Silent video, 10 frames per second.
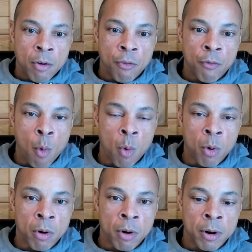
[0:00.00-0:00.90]

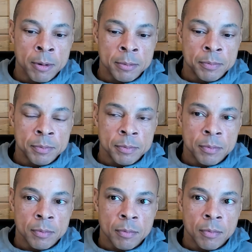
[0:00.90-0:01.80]
for
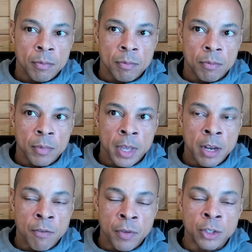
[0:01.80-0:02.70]

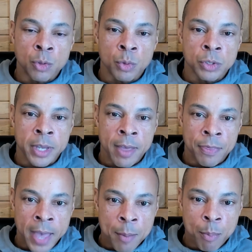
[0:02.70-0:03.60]
individuals
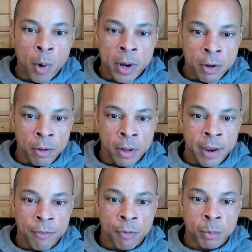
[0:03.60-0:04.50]
at that point in their
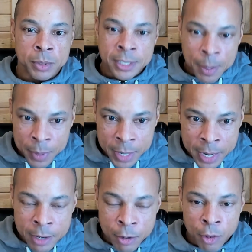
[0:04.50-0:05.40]
life from stepping
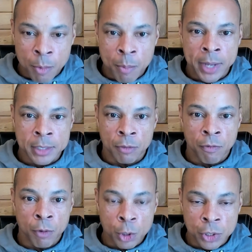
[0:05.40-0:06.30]
into their best
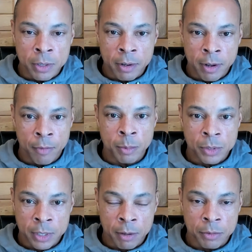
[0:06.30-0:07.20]
version of
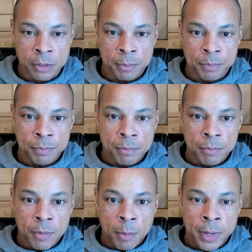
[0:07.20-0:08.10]
themselves?
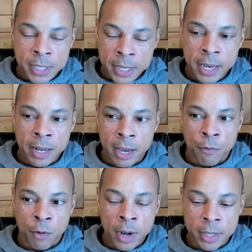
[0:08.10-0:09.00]
Because again,
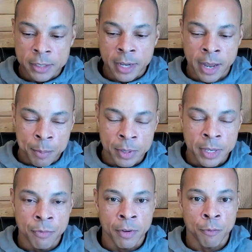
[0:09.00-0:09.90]
like for us, I
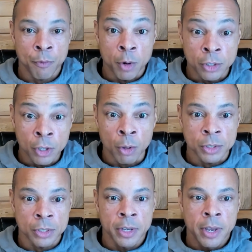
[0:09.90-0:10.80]
believe for
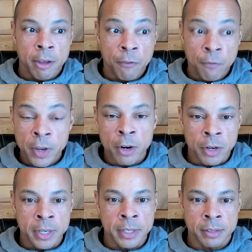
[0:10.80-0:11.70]
adults,
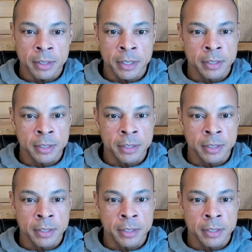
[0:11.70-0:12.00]
fear is